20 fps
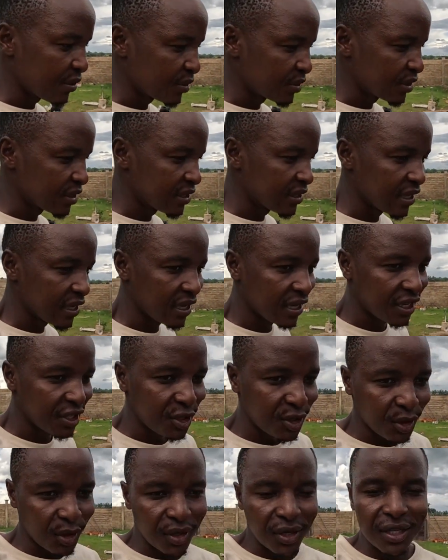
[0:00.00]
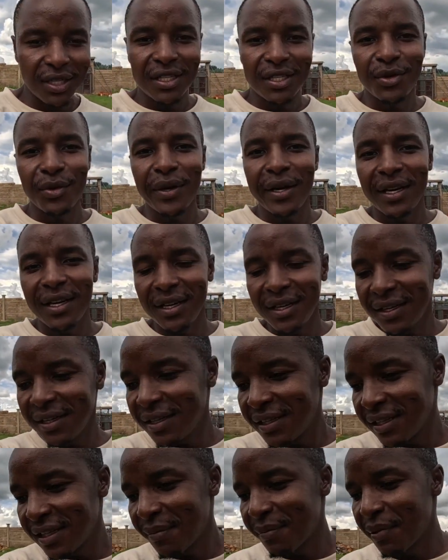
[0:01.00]
I was shocked when
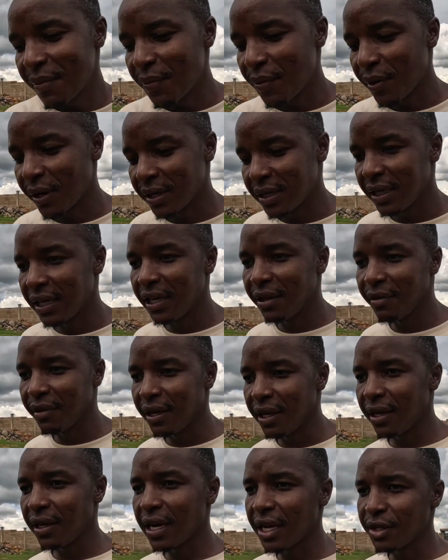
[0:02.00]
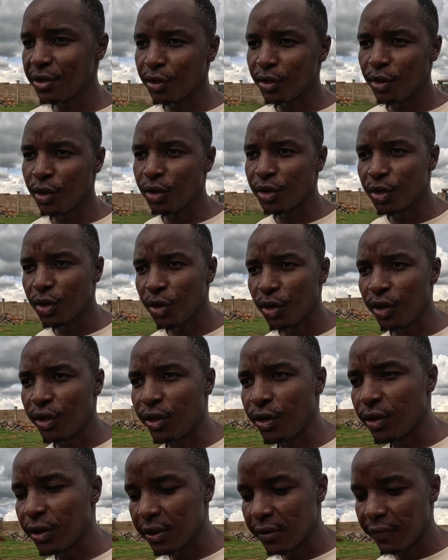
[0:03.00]
some people were telling me, hey Nasto, don't call
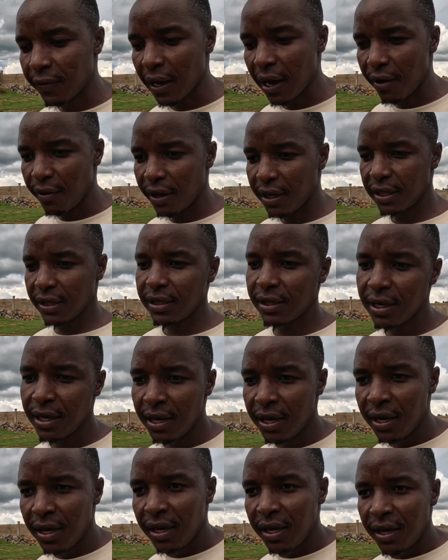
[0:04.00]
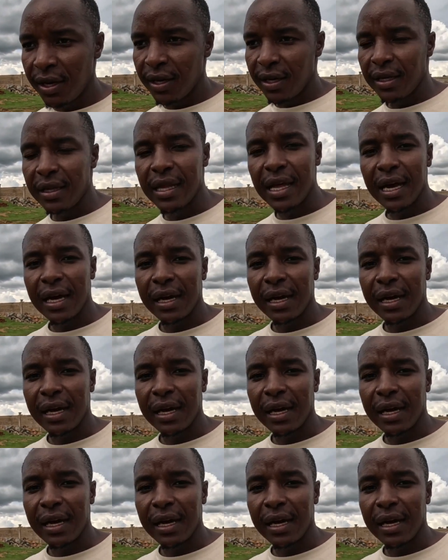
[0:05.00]
those flowers, they